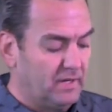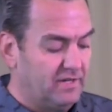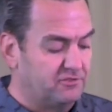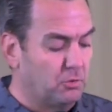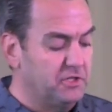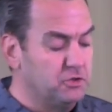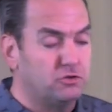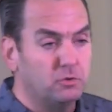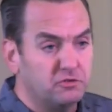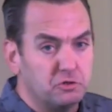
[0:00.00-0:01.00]
And so, what you
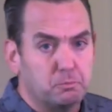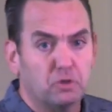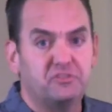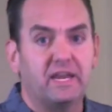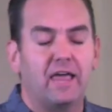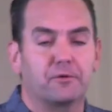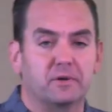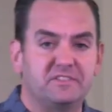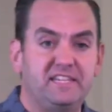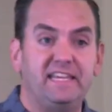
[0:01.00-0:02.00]
do is you put
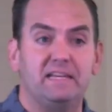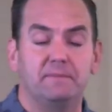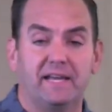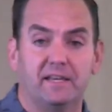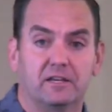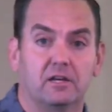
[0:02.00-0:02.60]
together a team that can